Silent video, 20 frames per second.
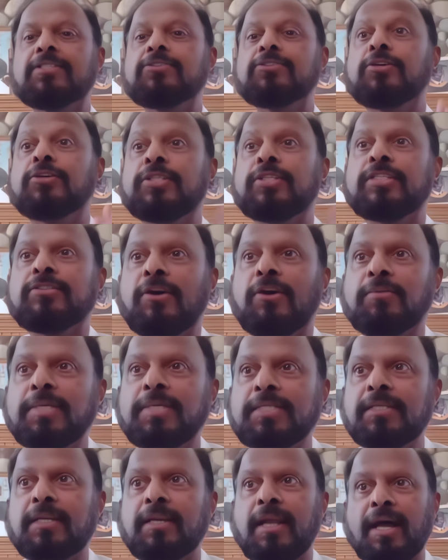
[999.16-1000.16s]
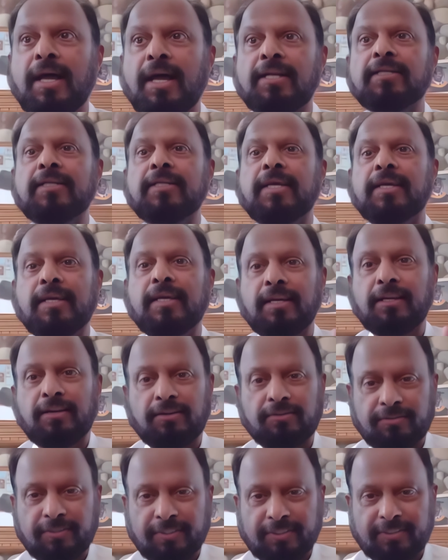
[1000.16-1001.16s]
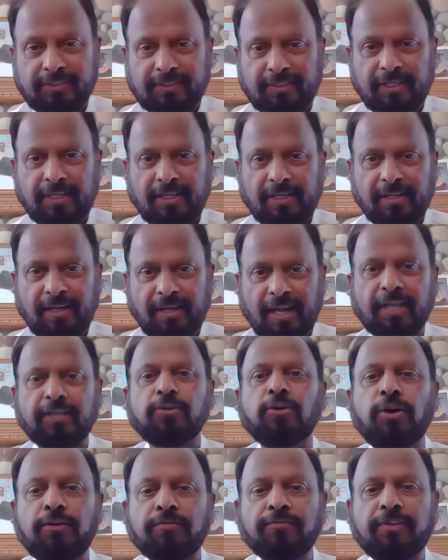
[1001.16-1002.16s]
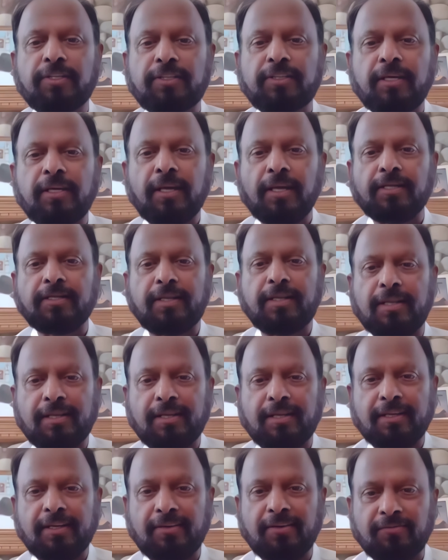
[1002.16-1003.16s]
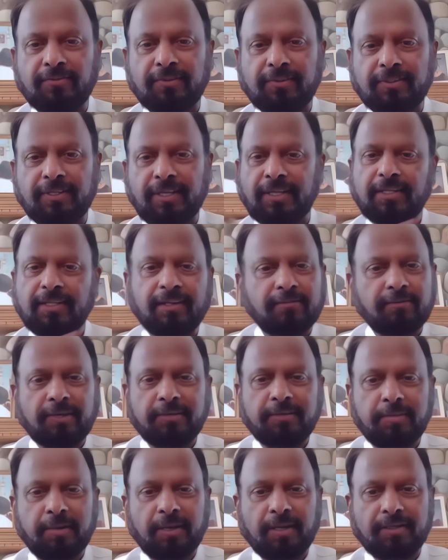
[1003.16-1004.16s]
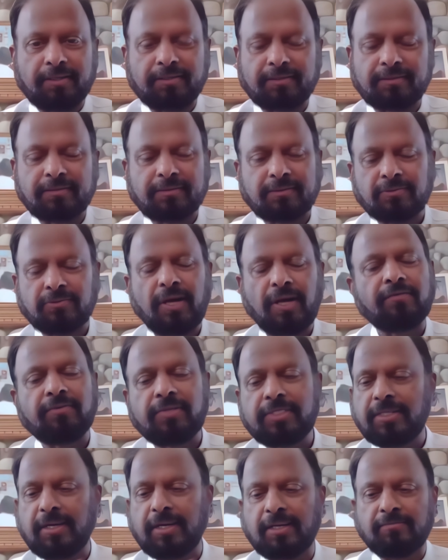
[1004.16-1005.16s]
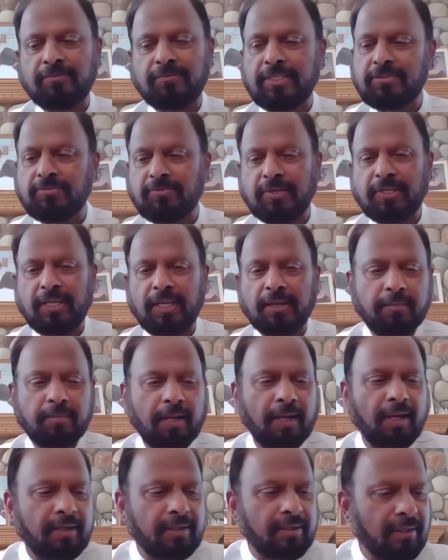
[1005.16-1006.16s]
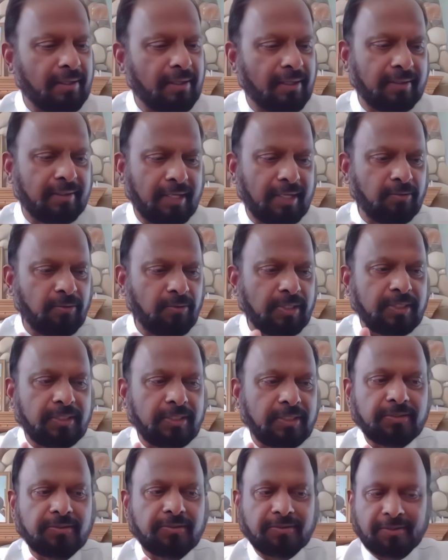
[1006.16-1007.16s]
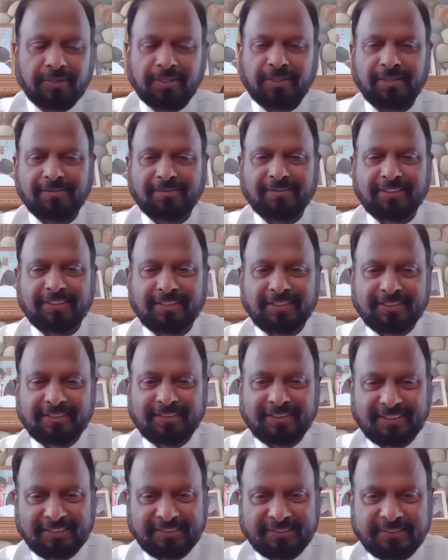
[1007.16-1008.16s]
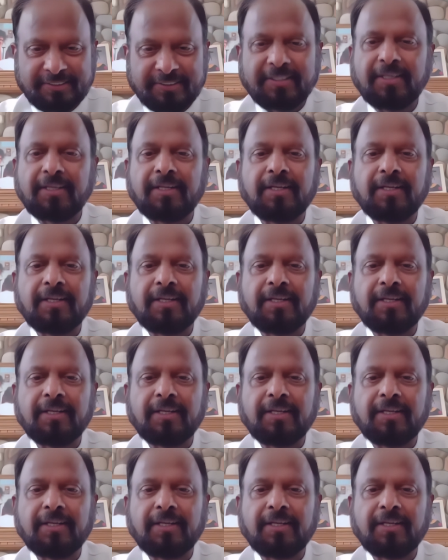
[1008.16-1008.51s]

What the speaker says: So Swami said, I'll take care of it. I know everything, I'll take care of it. And he went back. So I was convinced, we came back, and that was the story where the, you know,